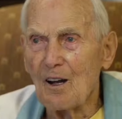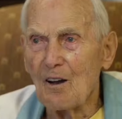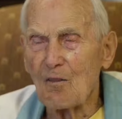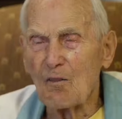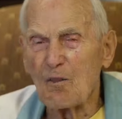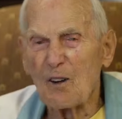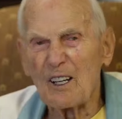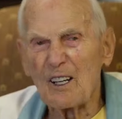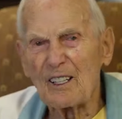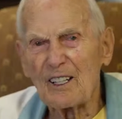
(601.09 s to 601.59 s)

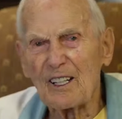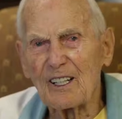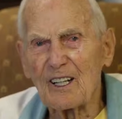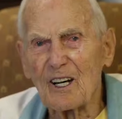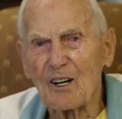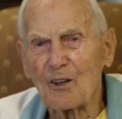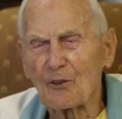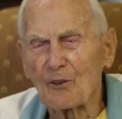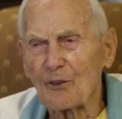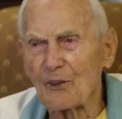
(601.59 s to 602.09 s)
finding
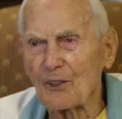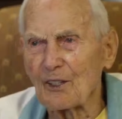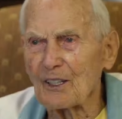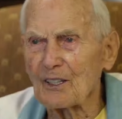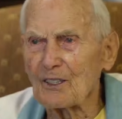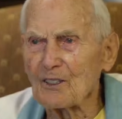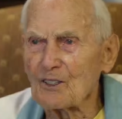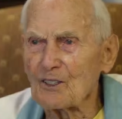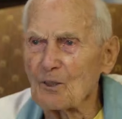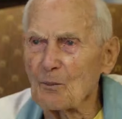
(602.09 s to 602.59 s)
out
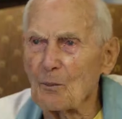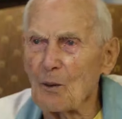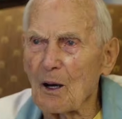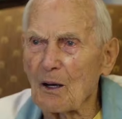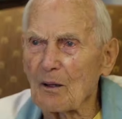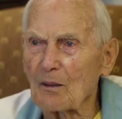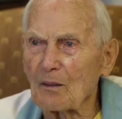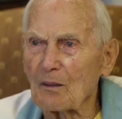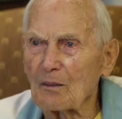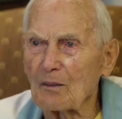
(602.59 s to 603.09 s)
things
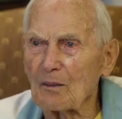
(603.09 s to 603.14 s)
about it